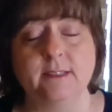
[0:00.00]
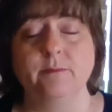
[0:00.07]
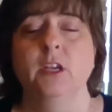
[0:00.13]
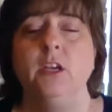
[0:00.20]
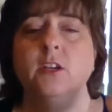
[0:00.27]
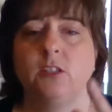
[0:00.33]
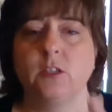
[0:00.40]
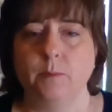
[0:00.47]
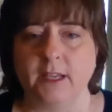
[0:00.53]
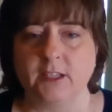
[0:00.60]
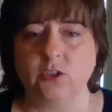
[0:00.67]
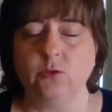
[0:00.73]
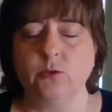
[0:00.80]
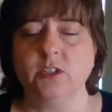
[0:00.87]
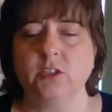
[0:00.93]
So
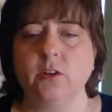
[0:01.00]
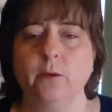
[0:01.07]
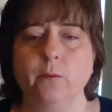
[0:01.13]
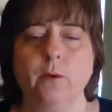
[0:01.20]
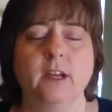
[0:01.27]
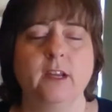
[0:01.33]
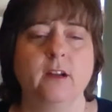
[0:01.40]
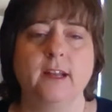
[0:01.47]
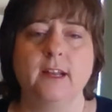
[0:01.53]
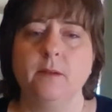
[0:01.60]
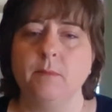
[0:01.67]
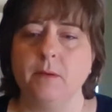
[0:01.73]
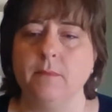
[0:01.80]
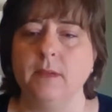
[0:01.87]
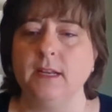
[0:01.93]
Pasteur started working on it, but
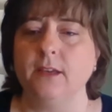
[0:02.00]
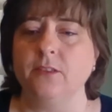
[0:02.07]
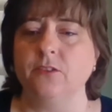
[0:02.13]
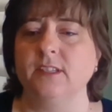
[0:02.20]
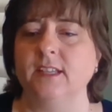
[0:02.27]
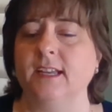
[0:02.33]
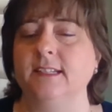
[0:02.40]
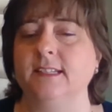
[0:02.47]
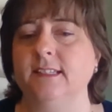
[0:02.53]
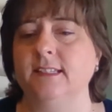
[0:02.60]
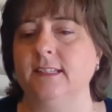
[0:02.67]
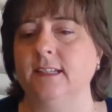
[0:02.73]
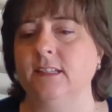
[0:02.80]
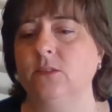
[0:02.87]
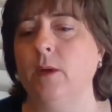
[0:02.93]
many other scientists did
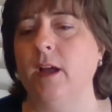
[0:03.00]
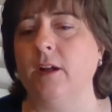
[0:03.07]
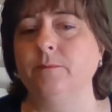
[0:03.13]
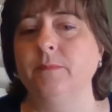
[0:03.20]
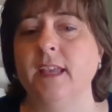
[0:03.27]
as well.